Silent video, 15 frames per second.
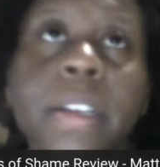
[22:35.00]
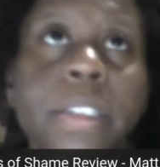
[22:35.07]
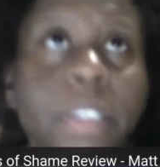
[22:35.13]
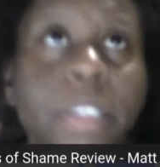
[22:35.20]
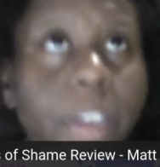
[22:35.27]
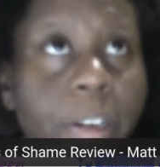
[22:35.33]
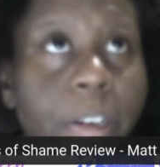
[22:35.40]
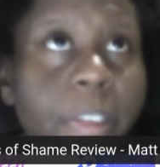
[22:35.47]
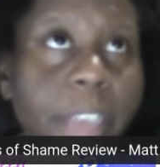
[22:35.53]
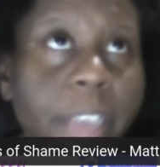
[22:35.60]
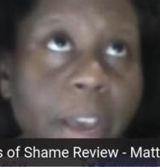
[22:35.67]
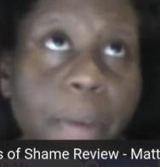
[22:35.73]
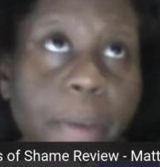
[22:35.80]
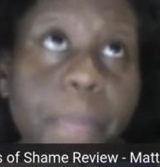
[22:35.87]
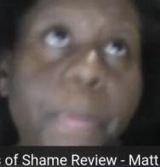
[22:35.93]
turns
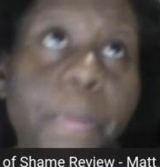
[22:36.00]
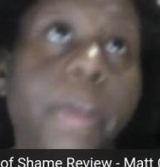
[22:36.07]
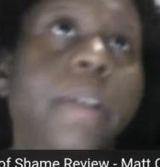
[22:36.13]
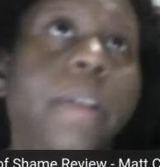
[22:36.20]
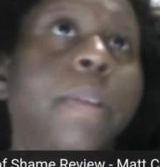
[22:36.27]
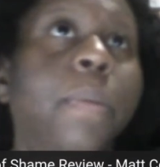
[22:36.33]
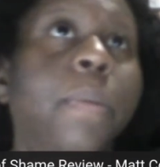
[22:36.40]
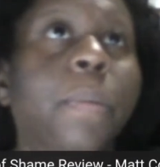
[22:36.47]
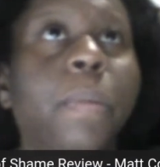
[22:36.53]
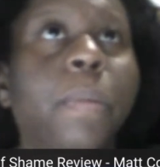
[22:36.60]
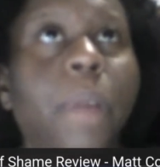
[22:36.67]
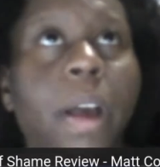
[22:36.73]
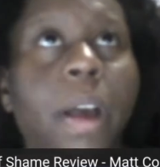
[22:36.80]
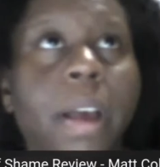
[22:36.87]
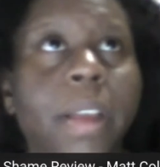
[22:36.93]
out
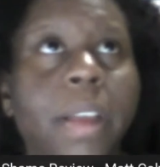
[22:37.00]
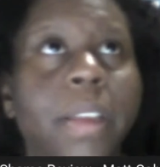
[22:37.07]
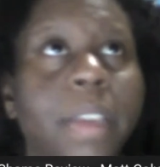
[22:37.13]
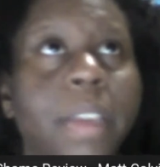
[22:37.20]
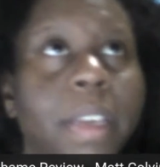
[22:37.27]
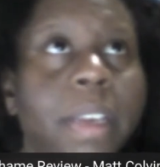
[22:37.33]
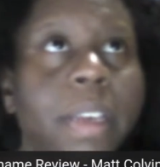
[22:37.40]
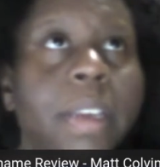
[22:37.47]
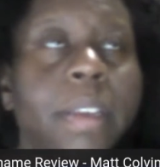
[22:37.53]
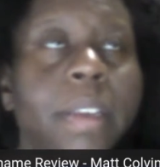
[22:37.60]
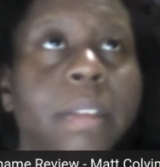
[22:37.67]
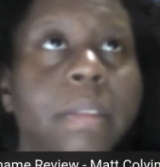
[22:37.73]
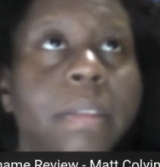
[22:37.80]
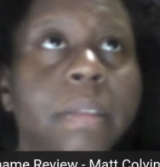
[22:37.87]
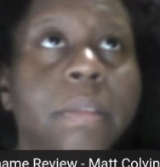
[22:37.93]
he
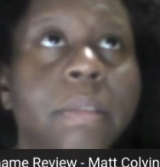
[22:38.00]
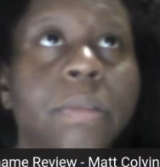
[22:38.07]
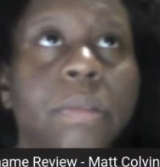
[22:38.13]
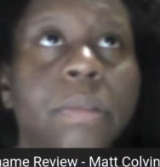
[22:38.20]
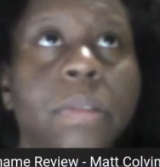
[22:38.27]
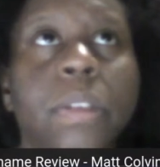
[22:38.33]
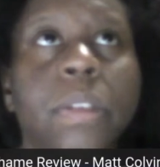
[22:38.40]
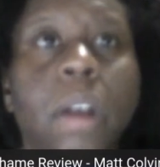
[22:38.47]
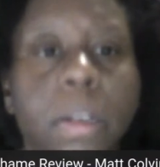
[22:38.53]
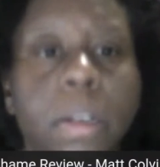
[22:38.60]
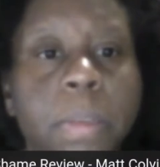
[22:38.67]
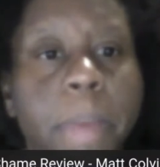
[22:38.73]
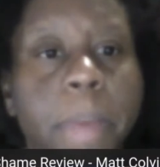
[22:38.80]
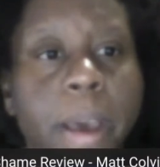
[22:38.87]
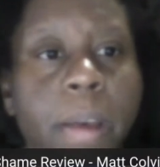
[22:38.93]
talked
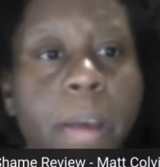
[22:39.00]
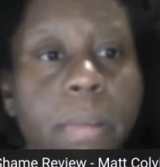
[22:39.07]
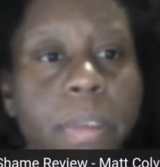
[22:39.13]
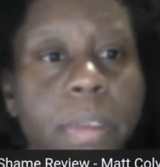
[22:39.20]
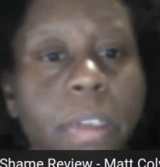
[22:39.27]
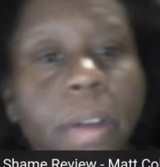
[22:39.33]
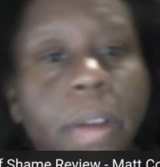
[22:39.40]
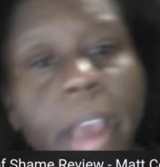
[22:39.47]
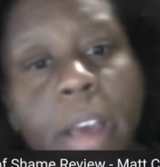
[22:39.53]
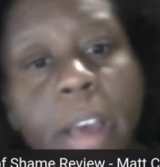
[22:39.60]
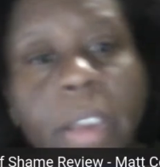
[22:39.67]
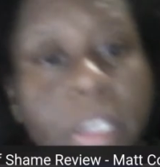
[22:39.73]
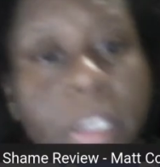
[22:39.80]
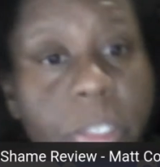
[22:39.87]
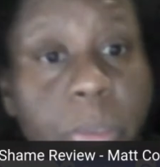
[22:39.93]
about, how
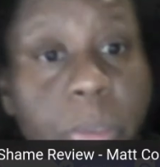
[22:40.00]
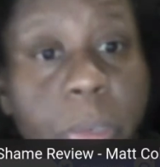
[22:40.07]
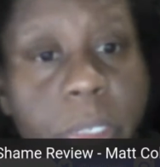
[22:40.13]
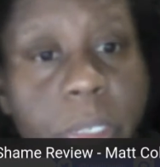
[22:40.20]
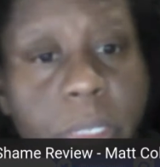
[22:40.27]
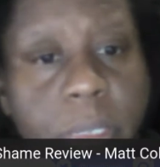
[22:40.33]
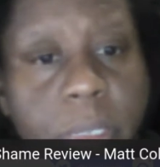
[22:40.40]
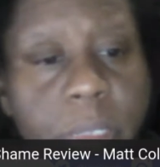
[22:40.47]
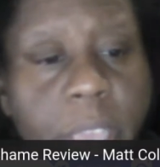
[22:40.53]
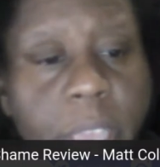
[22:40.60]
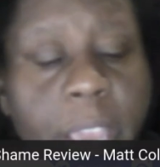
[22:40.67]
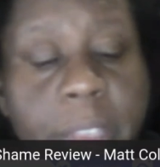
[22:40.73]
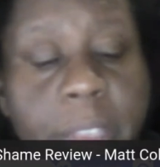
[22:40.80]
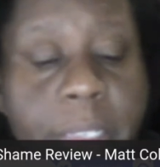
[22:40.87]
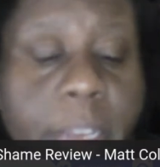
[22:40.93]
he sourced the
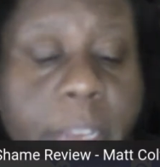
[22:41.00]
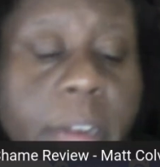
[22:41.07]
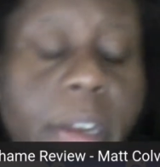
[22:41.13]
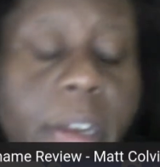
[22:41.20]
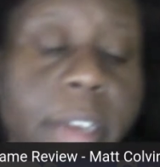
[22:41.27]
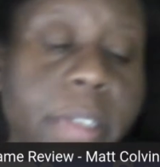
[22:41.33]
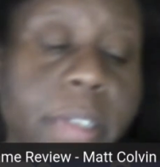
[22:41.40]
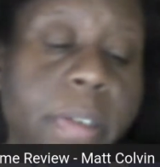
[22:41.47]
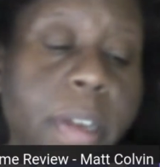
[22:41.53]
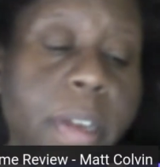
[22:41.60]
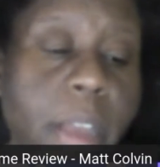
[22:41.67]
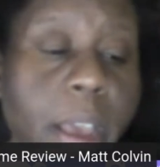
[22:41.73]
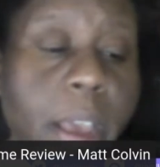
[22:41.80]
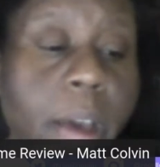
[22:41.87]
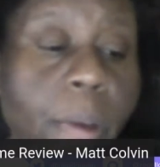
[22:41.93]
hand sanitizer and
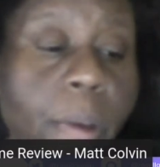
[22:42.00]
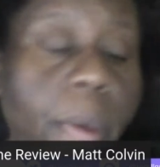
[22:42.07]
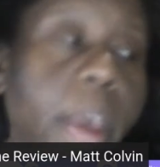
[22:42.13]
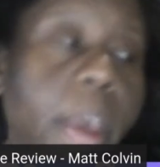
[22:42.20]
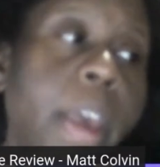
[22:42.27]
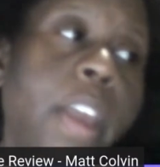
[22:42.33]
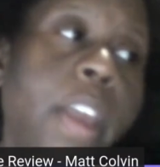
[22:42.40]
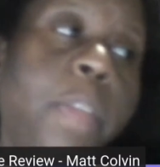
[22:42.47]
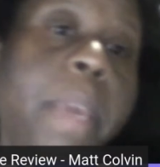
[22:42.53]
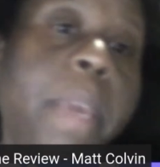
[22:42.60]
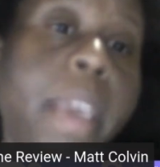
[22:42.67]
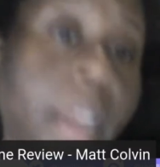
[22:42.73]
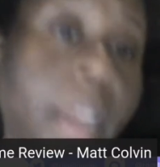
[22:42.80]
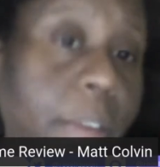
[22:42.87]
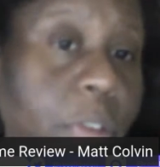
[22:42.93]
how in the
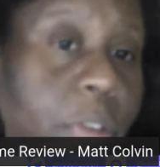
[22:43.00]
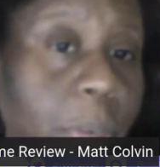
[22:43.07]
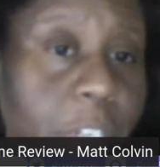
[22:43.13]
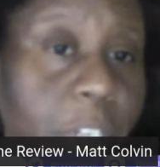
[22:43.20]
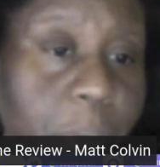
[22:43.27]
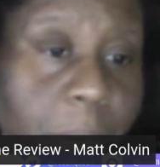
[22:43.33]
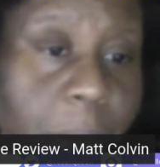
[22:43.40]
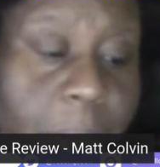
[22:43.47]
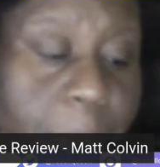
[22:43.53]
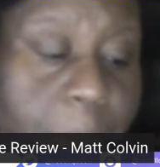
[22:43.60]
beginning of 2020,